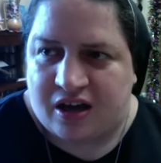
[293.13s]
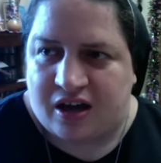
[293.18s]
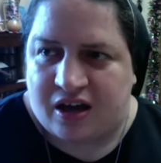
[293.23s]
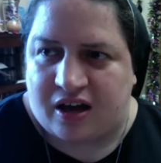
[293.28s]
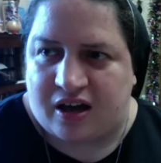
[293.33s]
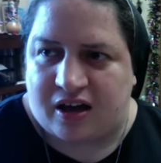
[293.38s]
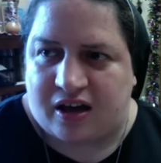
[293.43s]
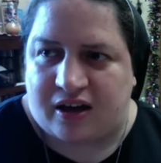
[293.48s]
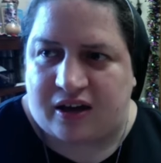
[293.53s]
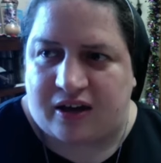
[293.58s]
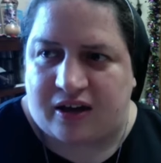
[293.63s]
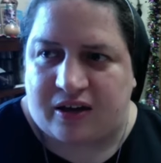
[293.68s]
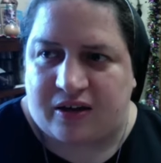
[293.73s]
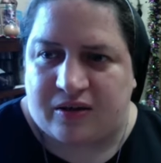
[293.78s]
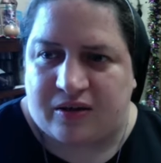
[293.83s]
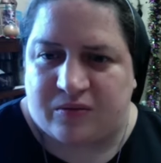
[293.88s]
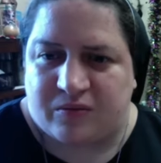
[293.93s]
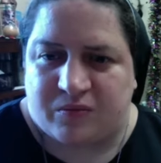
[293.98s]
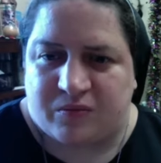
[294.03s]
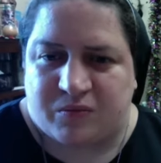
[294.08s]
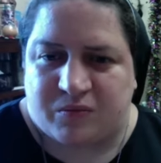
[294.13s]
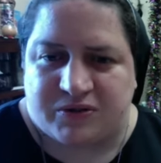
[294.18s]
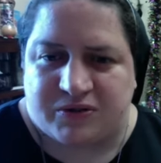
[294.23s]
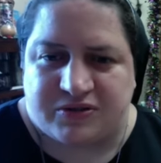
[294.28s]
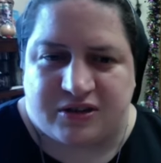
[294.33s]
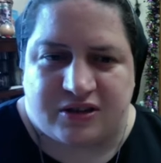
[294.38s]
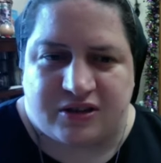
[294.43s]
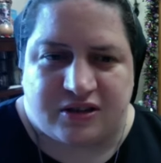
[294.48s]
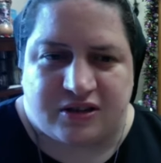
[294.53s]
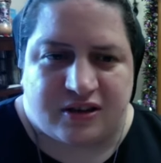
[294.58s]
I was
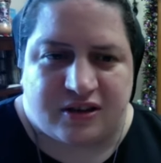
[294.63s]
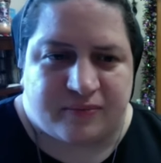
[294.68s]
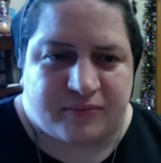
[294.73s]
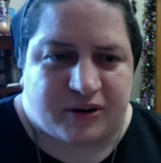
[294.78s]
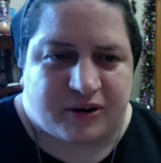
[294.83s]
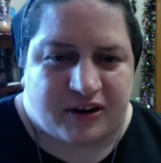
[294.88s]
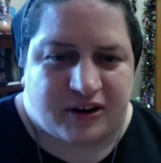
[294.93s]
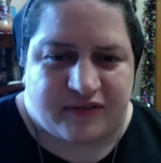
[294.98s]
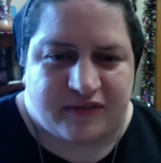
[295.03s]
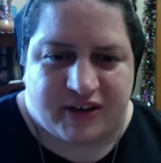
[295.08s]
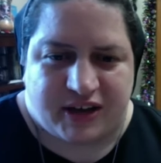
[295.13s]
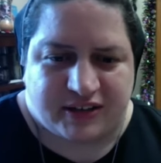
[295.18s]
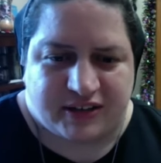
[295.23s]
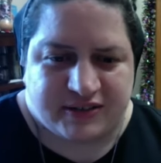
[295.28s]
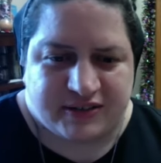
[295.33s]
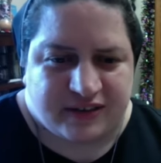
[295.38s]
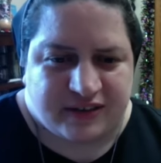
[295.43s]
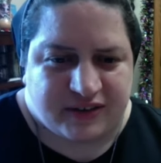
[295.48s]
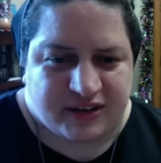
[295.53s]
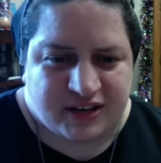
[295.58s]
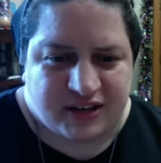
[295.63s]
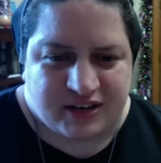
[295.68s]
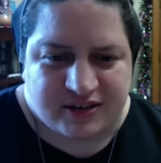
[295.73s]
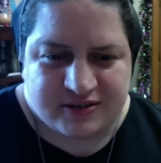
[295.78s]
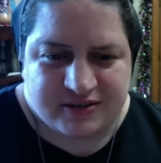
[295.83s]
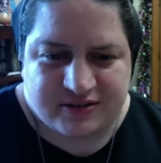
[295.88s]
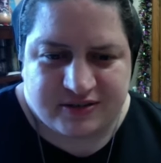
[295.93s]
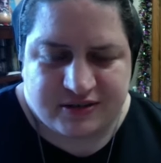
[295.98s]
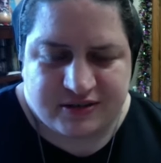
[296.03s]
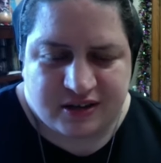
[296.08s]
in a number of
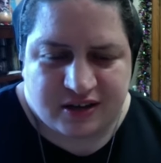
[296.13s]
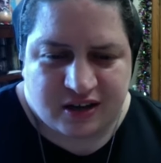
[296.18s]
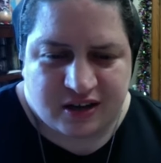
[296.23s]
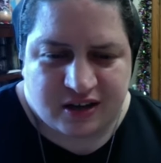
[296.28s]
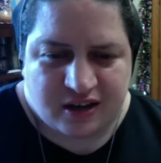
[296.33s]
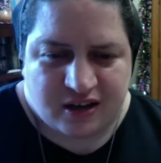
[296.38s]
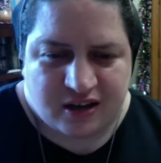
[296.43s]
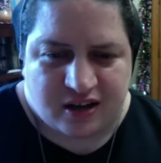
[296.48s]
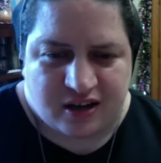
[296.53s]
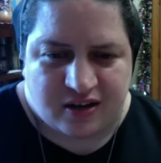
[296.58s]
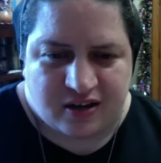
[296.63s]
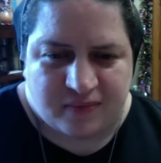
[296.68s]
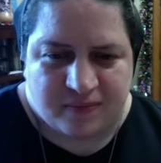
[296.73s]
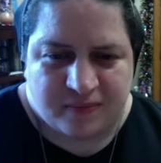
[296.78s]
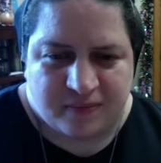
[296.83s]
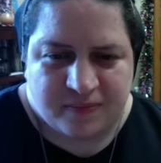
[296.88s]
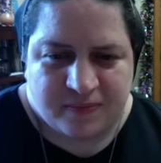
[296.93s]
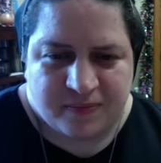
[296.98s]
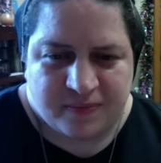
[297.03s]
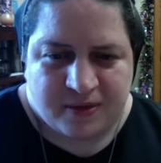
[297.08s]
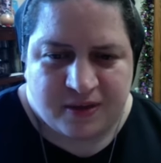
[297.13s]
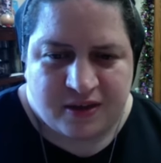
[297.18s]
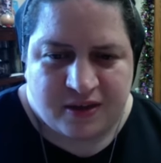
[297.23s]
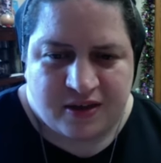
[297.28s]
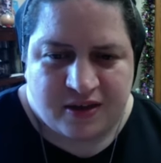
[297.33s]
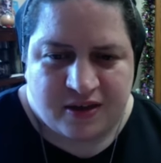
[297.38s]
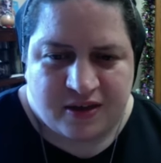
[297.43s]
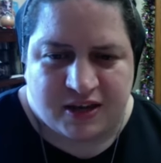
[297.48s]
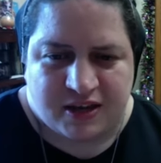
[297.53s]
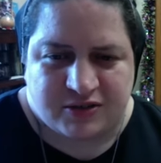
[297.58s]
activities.
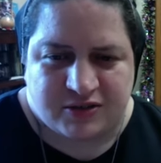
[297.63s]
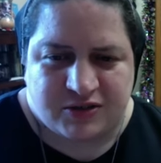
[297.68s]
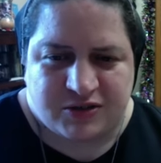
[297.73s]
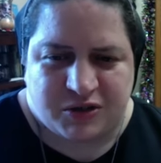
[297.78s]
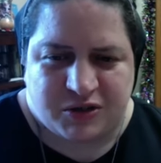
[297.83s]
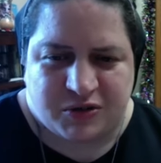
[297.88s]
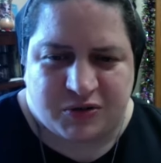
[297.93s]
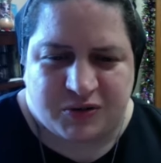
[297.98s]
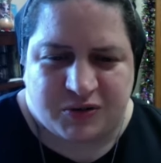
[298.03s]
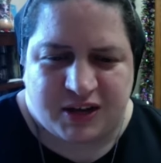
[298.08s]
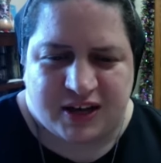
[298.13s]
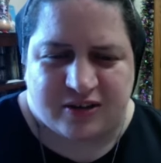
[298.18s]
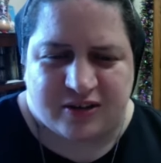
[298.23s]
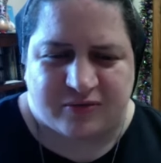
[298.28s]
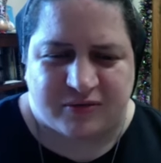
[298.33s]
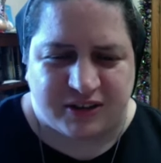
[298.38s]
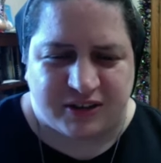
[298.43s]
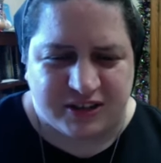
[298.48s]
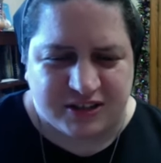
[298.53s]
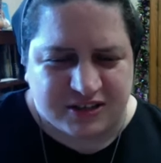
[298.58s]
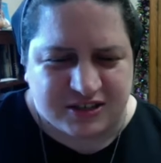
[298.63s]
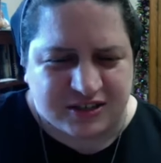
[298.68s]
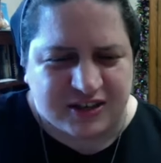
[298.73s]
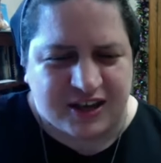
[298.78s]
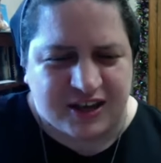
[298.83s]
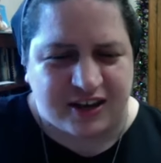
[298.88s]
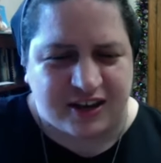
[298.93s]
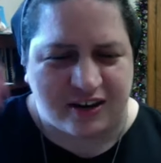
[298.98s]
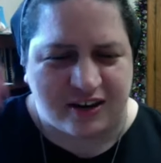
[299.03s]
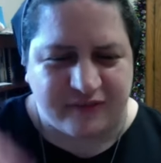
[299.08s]
And so kind of religion
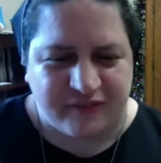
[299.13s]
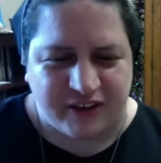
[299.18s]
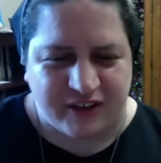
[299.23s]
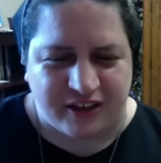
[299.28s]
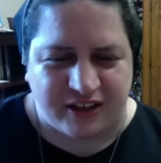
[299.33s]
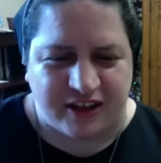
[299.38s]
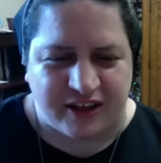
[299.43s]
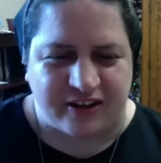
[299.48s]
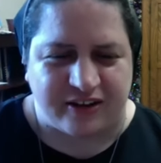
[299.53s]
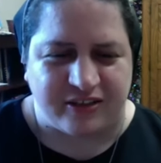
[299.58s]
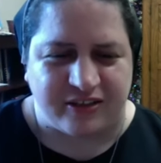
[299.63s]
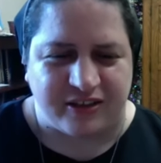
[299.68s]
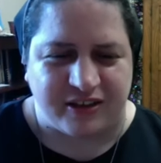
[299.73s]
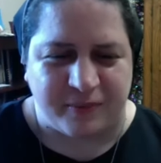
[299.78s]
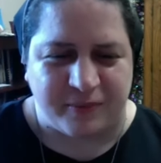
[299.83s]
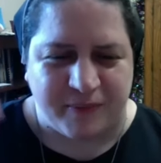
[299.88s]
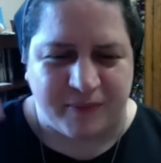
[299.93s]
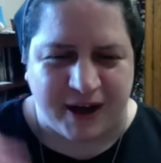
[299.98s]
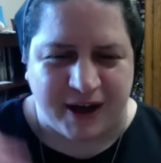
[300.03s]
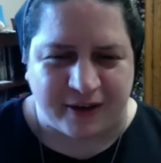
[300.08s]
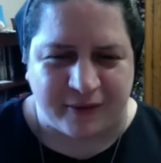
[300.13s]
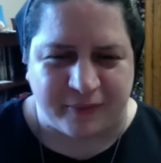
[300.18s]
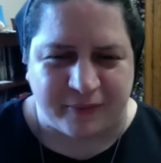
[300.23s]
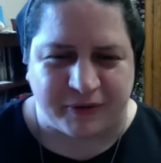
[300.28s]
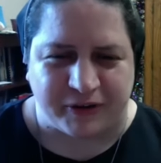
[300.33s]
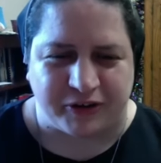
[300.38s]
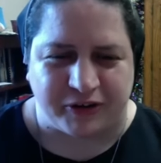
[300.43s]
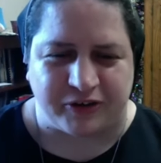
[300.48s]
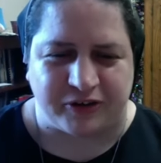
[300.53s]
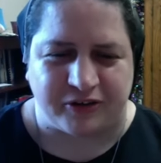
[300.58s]
kind of fell out of the back
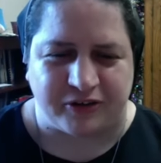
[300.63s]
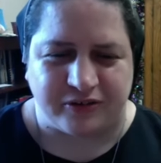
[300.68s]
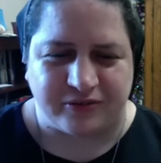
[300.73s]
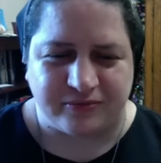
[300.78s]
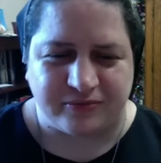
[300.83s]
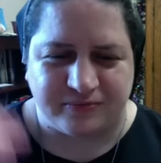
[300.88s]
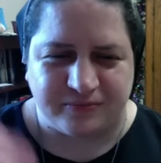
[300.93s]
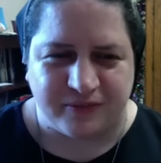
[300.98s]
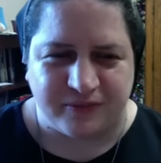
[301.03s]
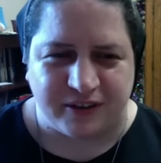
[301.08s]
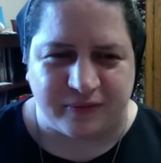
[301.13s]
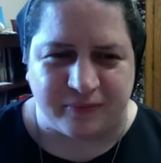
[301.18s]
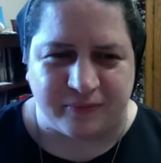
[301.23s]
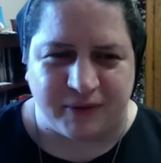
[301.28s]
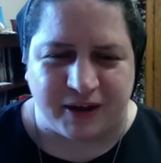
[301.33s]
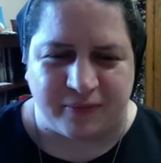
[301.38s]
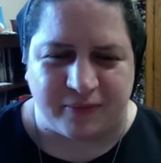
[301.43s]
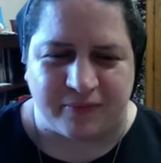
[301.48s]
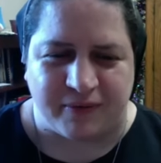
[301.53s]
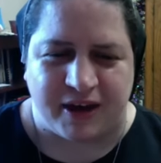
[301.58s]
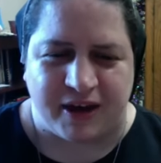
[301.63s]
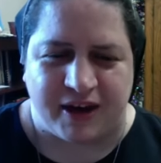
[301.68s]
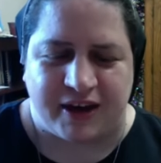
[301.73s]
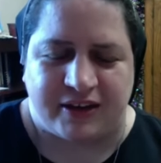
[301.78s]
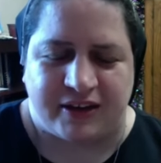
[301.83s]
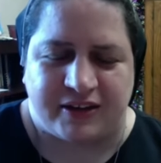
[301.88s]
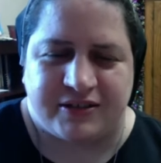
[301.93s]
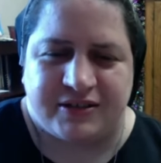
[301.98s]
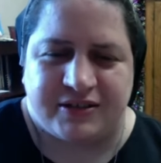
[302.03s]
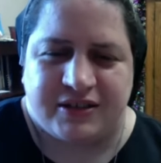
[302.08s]
burner of my
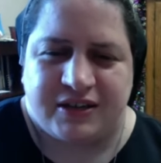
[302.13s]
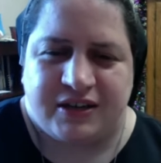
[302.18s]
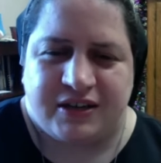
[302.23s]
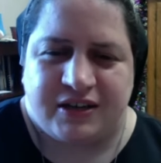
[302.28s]
mind.